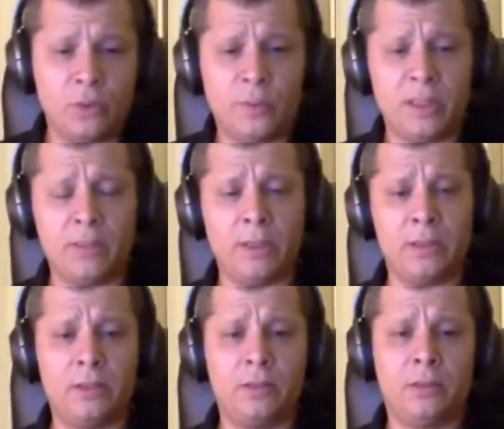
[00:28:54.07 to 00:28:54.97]
to speak
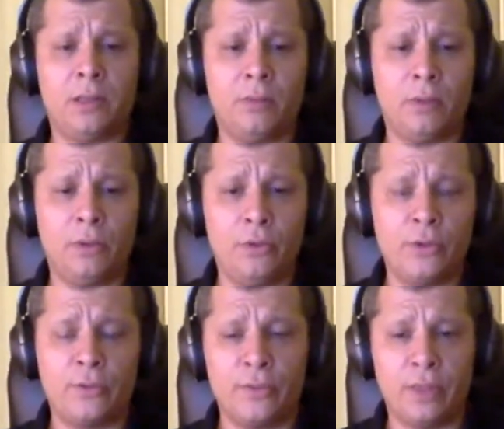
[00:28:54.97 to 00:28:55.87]
about our
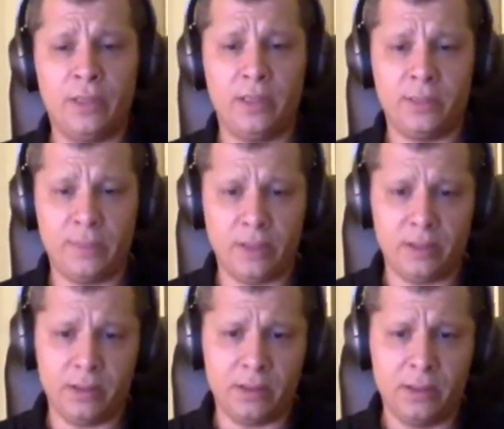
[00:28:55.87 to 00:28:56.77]
user-friendly
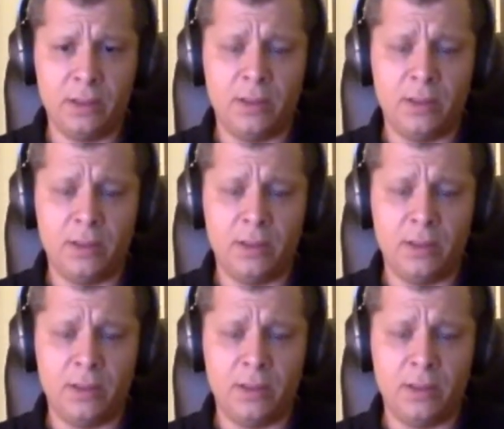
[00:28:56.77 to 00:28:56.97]
experience,